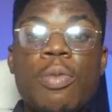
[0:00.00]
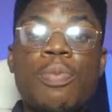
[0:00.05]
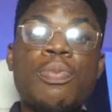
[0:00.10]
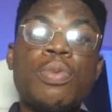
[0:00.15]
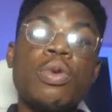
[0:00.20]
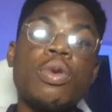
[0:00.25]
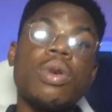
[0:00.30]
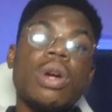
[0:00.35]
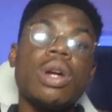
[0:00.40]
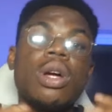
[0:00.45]

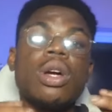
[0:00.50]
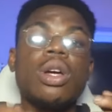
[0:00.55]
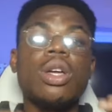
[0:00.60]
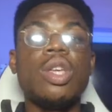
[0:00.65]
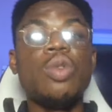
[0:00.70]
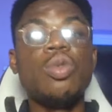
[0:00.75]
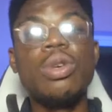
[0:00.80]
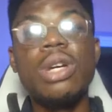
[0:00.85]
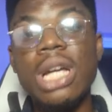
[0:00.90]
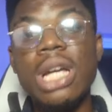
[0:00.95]
Pro,
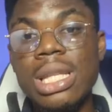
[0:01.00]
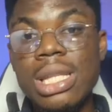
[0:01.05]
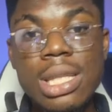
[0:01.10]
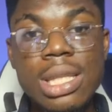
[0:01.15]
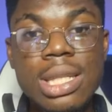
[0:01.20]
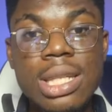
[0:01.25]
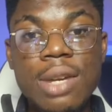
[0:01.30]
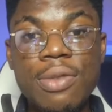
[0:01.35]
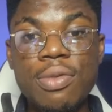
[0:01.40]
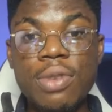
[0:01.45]
you get it
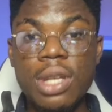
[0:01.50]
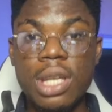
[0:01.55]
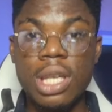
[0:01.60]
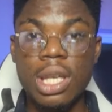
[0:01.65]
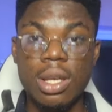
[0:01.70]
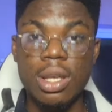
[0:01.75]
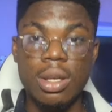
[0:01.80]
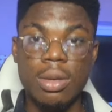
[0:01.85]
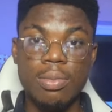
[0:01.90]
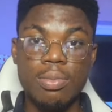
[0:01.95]
7k
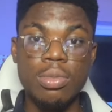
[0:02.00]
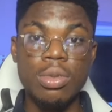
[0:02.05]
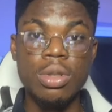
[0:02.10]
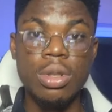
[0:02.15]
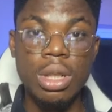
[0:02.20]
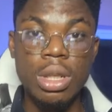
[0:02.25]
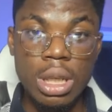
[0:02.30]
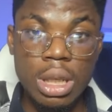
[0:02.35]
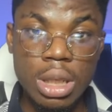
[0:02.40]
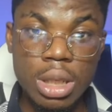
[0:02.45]

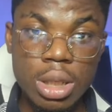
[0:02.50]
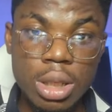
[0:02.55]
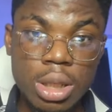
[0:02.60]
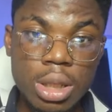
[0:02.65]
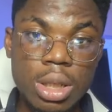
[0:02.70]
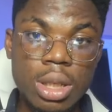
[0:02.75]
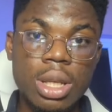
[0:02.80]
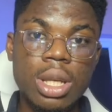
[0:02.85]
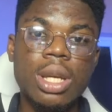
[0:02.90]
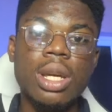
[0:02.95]
monthly.
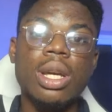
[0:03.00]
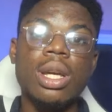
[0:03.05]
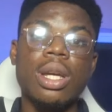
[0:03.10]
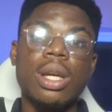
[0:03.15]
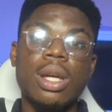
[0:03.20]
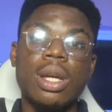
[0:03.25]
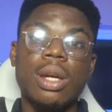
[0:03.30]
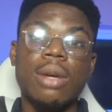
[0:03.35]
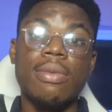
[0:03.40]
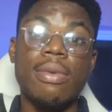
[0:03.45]

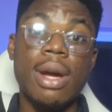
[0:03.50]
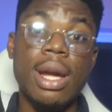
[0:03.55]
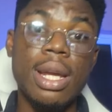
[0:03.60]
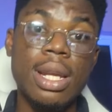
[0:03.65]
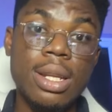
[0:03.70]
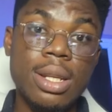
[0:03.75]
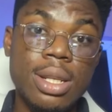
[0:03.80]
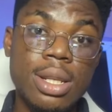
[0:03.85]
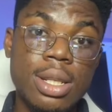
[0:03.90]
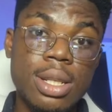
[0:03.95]
Right?
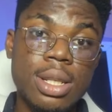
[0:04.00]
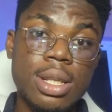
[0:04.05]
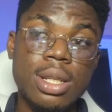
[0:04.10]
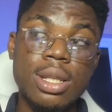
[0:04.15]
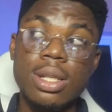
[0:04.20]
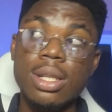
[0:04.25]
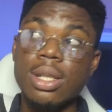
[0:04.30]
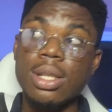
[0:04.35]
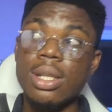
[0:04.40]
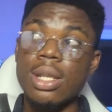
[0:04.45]

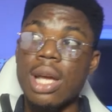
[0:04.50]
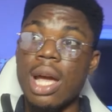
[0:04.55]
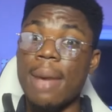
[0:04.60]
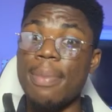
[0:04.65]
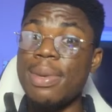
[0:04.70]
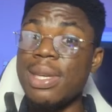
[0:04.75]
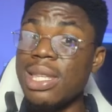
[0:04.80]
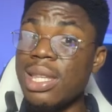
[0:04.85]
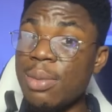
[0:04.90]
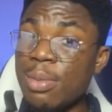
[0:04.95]
Abi
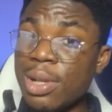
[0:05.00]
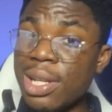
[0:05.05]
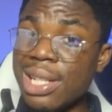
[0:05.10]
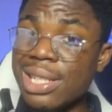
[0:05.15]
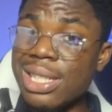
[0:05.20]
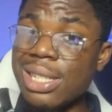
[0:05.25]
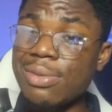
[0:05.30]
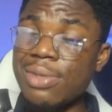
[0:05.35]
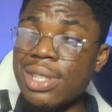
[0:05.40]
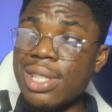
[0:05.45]
e dey more than
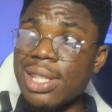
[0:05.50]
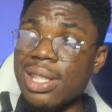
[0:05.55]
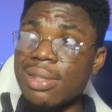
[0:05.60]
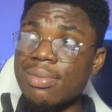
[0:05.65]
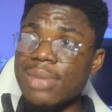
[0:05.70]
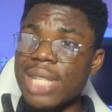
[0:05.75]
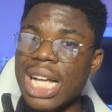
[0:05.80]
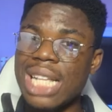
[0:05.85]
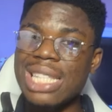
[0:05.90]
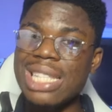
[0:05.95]
7k.
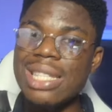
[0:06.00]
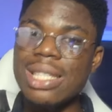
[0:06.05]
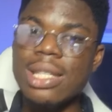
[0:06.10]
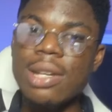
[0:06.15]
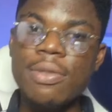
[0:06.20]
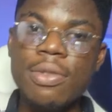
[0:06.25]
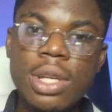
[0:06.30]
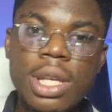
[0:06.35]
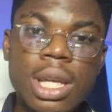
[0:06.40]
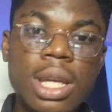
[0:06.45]
I think it's
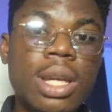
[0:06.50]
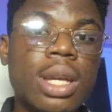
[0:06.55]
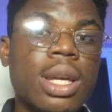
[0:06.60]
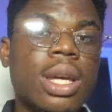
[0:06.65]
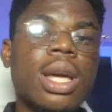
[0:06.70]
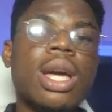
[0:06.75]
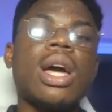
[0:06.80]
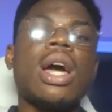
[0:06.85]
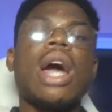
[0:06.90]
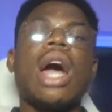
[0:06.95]
7k.
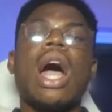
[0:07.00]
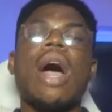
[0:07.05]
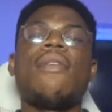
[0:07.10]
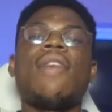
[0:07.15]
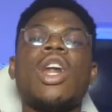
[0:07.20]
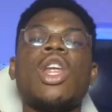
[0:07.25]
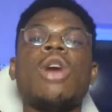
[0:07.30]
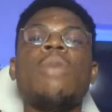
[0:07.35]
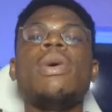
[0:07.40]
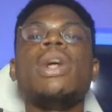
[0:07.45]
Have I
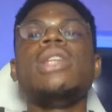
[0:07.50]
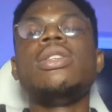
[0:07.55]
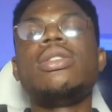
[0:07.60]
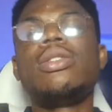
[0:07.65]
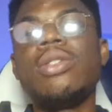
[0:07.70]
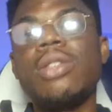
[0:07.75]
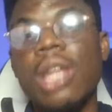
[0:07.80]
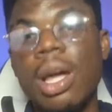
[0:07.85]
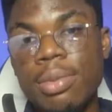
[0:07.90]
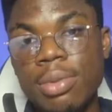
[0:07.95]
not made it
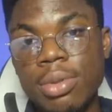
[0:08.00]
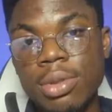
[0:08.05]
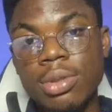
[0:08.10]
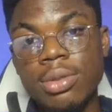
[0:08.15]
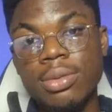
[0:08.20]
suitable?